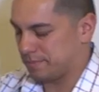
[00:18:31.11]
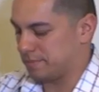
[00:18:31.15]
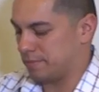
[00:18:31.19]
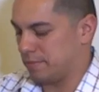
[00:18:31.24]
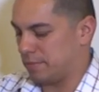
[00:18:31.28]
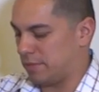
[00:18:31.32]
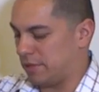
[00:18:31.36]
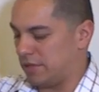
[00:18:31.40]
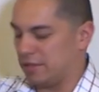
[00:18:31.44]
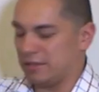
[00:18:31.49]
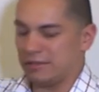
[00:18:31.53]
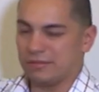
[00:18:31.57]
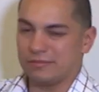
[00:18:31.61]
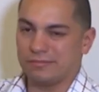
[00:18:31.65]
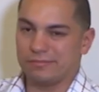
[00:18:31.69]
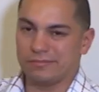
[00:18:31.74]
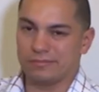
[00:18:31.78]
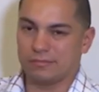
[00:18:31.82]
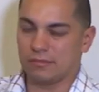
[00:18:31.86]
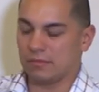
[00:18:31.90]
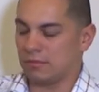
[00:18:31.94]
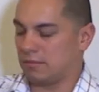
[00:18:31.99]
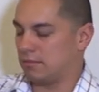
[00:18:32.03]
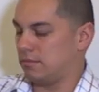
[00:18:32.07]
But
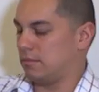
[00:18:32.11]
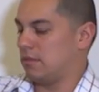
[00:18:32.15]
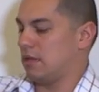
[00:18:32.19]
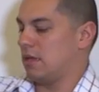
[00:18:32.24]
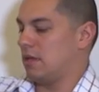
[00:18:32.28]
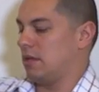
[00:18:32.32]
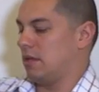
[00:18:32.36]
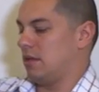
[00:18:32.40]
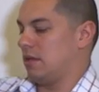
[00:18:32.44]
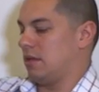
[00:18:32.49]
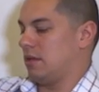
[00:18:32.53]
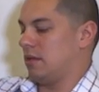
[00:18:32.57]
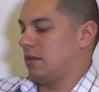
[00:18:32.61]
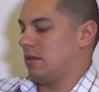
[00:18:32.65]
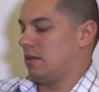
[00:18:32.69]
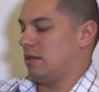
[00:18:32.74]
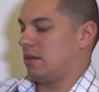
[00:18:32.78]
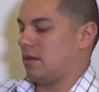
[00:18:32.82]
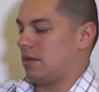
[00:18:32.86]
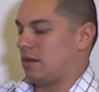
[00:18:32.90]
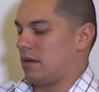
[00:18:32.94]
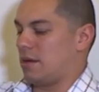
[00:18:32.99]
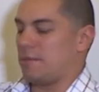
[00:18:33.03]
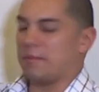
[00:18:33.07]

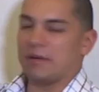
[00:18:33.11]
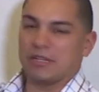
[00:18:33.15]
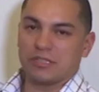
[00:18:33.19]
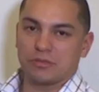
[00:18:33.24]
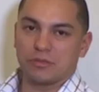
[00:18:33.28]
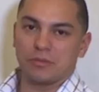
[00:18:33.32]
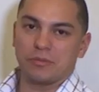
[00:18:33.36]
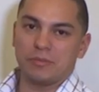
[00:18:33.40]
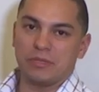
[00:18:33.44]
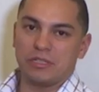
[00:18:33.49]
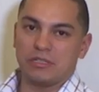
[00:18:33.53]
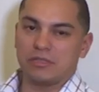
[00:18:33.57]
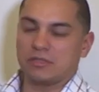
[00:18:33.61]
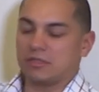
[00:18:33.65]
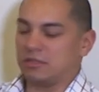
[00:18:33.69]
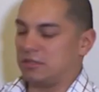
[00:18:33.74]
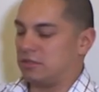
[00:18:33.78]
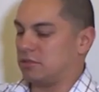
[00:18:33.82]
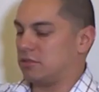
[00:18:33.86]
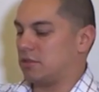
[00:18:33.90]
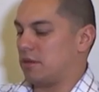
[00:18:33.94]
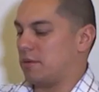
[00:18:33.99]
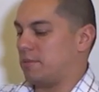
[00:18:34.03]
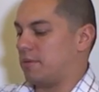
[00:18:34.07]
I might as well be using a
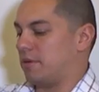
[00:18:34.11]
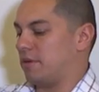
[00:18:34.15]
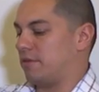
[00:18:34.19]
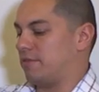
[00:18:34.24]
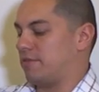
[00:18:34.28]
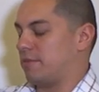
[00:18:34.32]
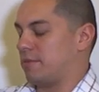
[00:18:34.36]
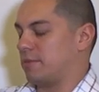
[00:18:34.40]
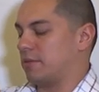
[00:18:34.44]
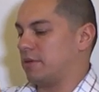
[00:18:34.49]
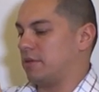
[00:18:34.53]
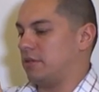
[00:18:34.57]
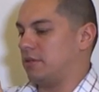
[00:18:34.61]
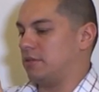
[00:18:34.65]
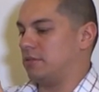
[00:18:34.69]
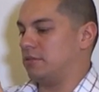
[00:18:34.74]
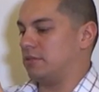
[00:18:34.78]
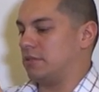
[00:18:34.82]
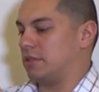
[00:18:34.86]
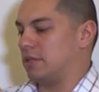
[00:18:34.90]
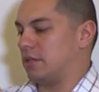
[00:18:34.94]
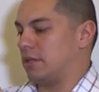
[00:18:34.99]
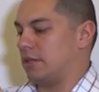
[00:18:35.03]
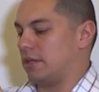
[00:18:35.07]
tripod if I'm going to use
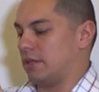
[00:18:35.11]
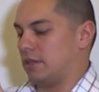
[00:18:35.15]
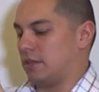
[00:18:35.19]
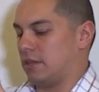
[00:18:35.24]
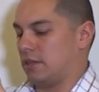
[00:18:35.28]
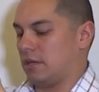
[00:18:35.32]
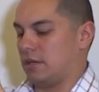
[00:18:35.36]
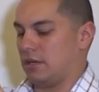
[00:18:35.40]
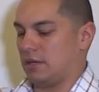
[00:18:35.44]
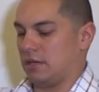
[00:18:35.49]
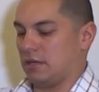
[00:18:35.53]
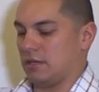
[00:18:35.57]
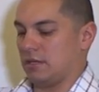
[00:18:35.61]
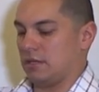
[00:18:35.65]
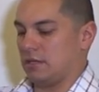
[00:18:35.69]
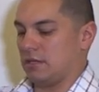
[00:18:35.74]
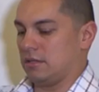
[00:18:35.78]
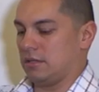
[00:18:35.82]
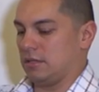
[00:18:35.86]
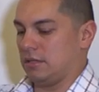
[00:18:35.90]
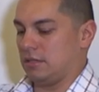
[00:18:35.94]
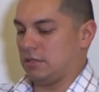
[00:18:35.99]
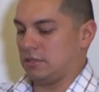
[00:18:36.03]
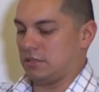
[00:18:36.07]
it like that.
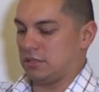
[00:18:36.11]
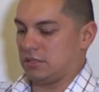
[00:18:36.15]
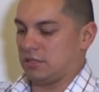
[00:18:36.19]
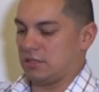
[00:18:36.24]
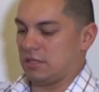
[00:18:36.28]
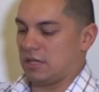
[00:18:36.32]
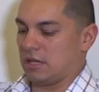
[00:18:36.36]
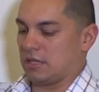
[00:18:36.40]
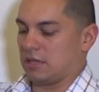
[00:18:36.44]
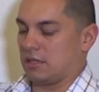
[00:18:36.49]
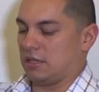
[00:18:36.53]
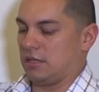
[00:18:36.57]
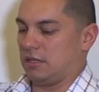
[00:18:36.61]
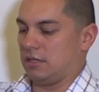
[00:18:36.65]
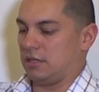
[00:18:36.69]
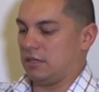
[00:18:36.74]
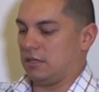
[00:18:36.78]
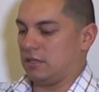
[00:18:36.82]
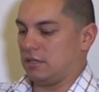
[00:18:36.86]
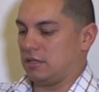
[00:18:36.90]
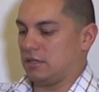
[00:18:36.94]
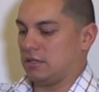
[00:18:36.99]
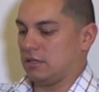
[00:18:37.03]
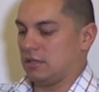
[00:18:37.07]
It's just not the uh,
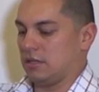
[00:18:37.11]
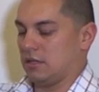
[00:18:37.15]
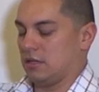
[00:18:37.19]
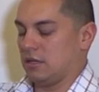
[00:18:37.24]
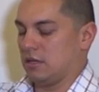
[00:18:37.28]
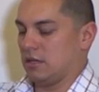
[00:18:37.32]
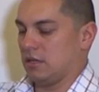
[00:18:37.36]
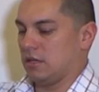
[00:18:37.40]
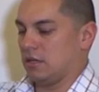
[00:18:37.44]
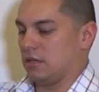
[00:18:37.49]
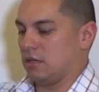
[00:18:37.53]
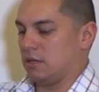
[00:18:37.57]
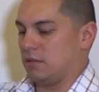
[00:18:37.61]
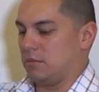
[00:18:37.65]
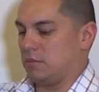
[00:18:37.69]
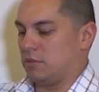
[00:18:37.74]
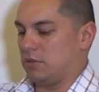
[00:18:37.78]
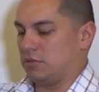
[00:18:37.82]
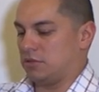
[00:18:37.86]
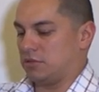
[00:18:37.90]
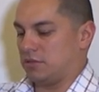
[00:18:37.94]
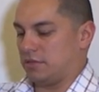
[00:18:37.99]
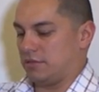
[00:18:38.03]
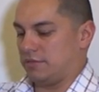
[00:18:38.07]
the
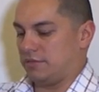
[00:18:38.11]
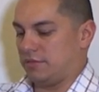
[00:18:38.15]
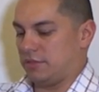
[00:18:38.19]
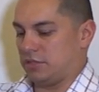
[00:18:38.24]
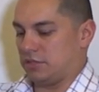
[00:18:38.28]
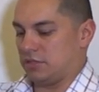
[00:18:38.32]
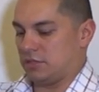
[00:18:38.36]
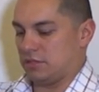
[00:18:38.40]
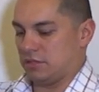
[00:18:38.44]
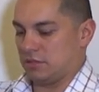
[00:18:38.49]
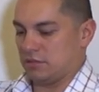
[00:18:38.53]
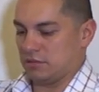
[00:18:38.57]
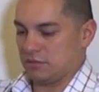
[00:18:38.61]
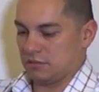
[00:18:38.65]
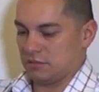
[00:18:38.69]
most efficient.